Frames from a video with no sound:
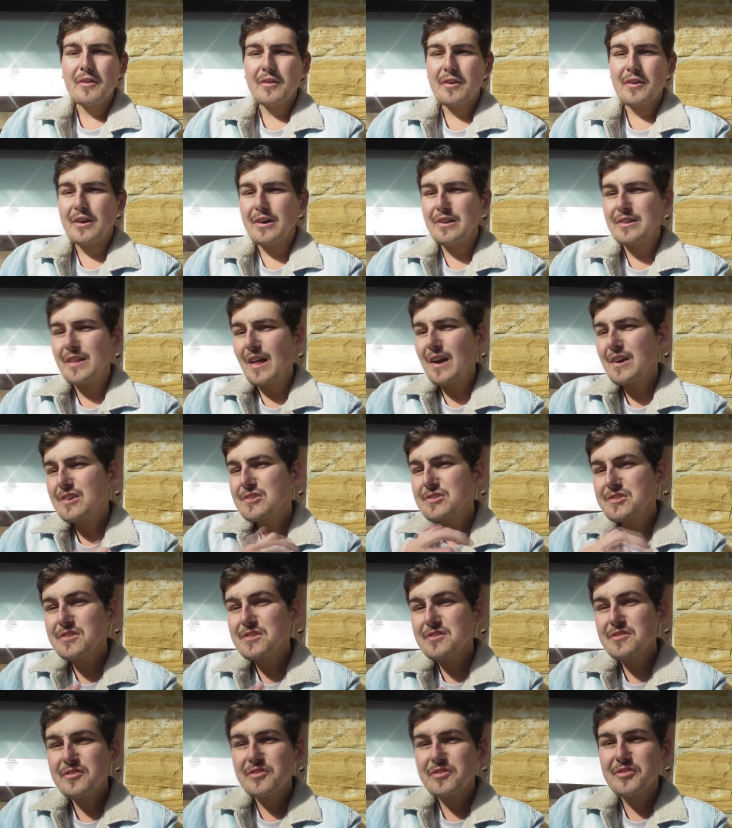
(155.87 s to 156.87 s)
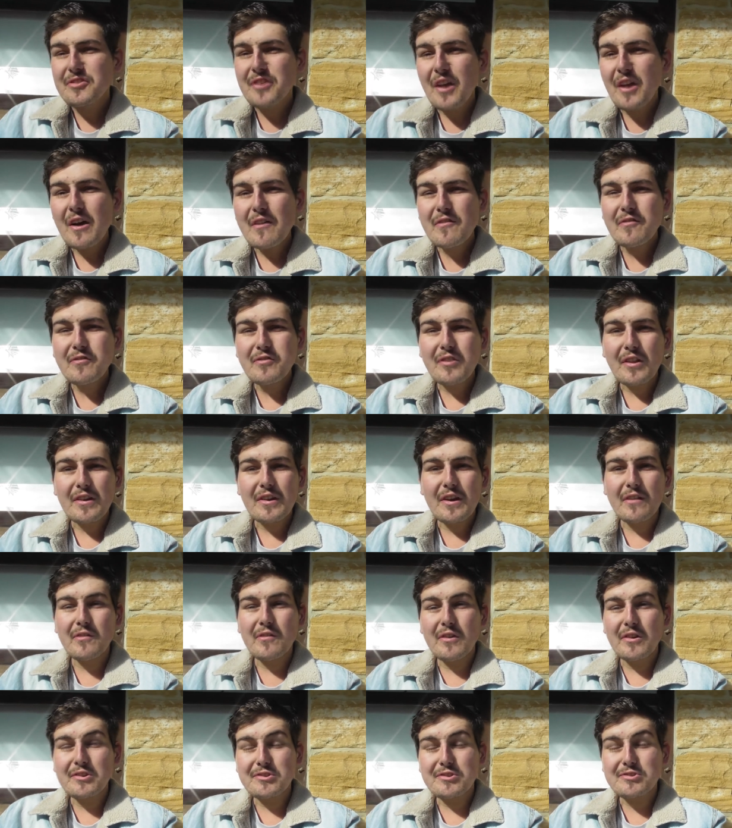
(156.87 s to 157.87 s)
collection stuff. Like,
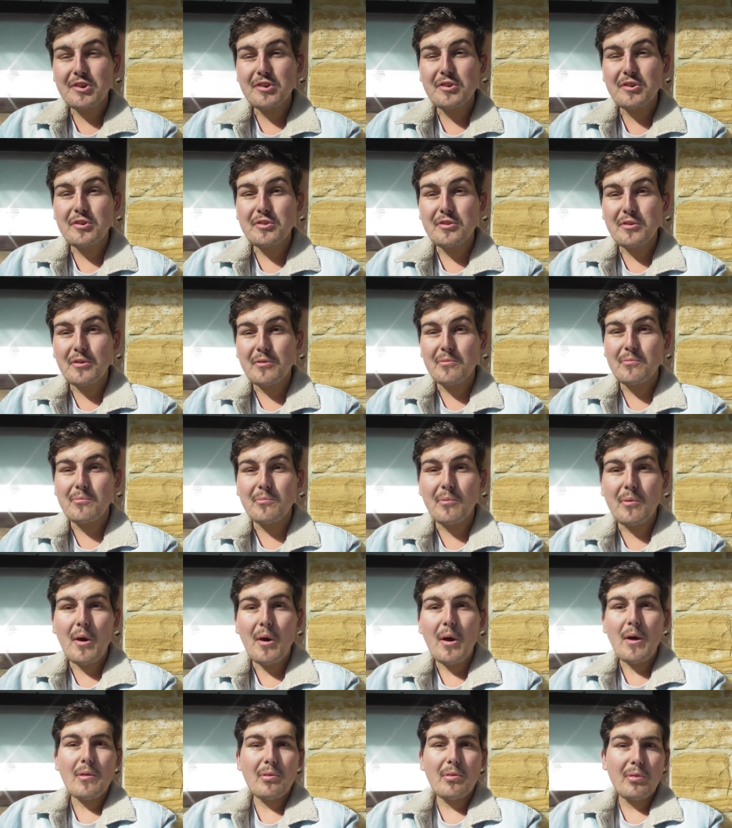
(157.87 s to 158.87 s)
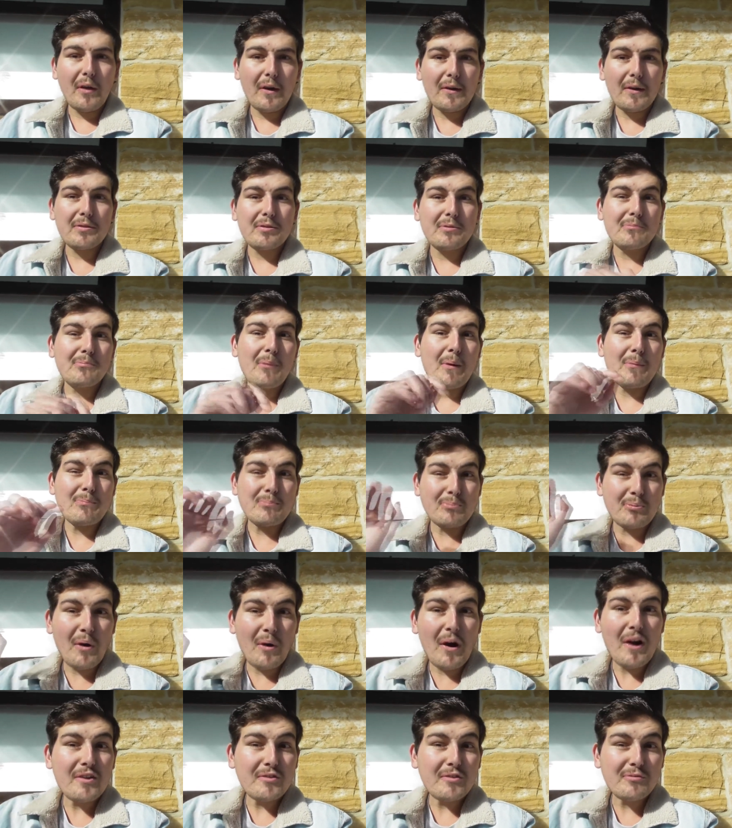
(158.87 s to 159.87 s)
I'm going to show you my
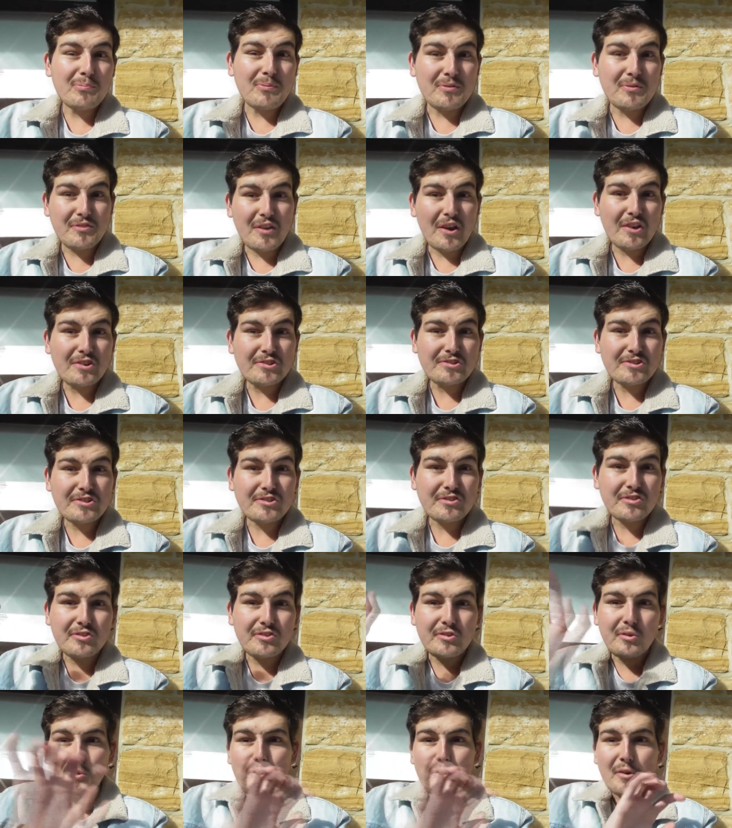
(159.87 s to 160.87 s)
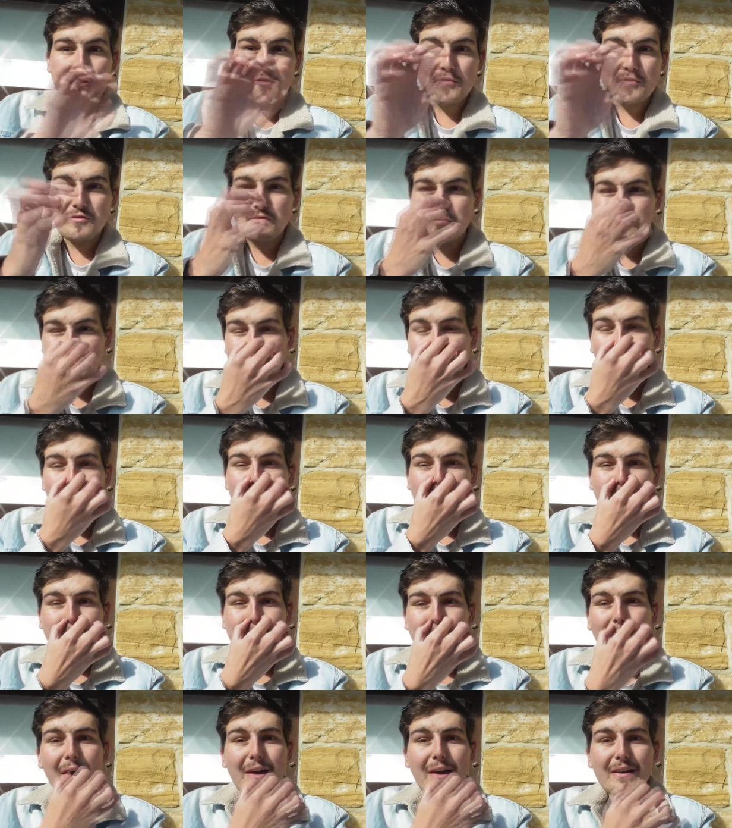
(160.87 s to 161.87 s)
prized possession sort of
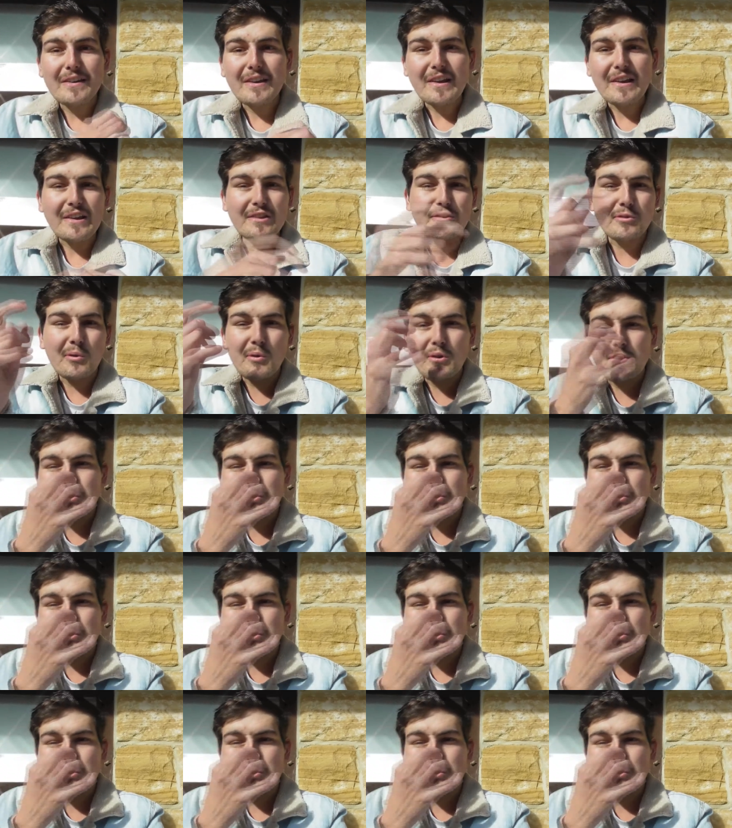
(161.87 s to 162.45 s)
Buzz Lightyear Toy